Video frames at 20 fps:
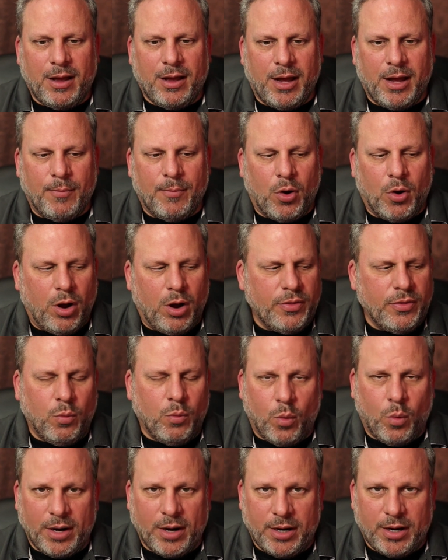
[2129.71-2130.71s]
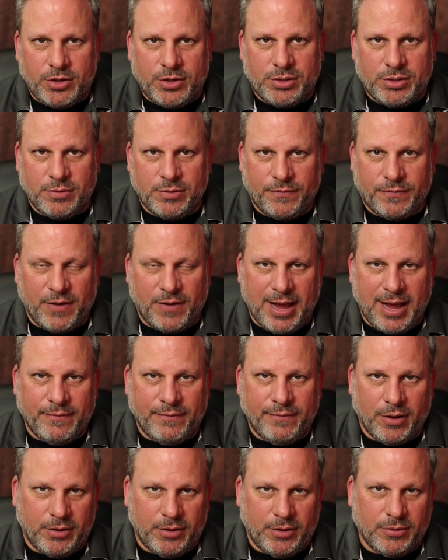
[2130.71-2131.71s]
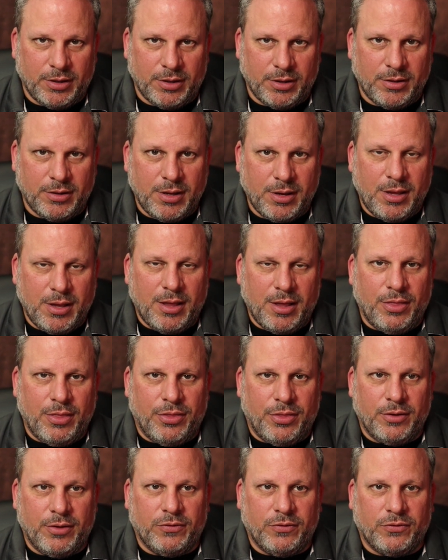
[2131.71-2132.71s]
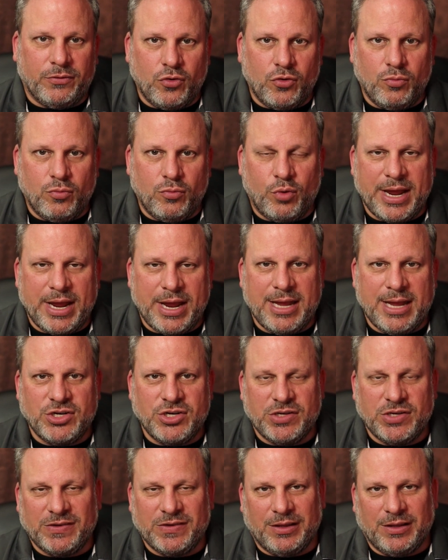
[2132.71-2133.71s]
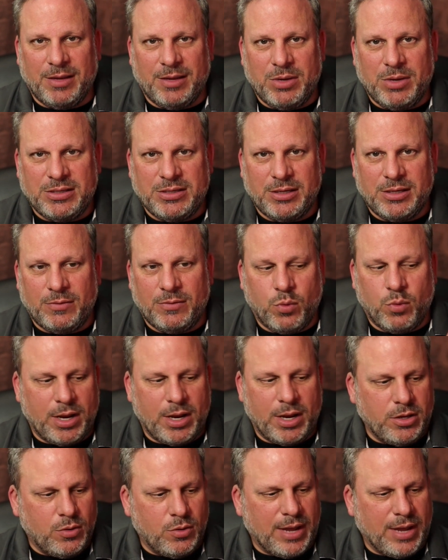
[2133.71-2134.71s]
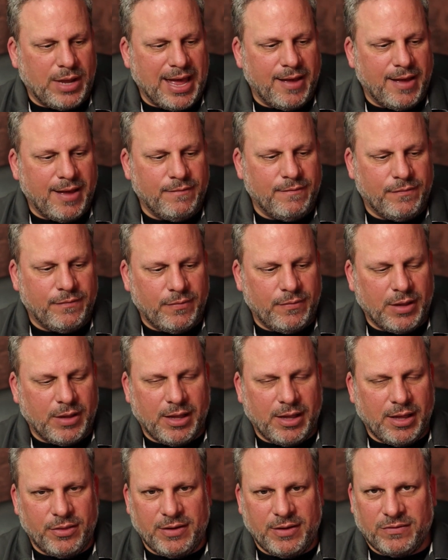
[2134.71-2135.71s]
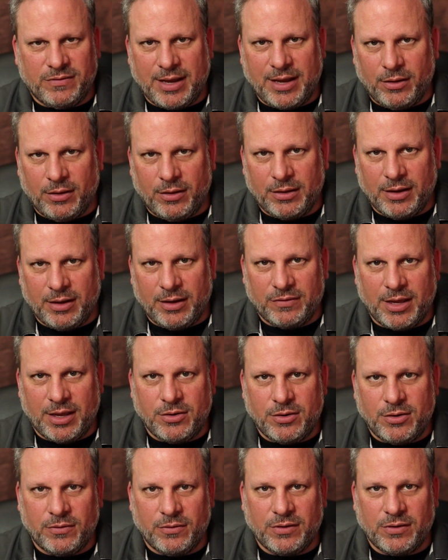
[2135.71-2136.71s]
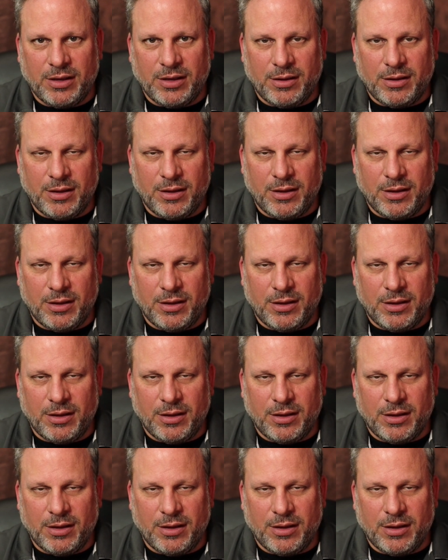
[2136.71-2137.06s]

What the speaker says: On the 100 to 500, the zoom range is limited when you have these teleextenders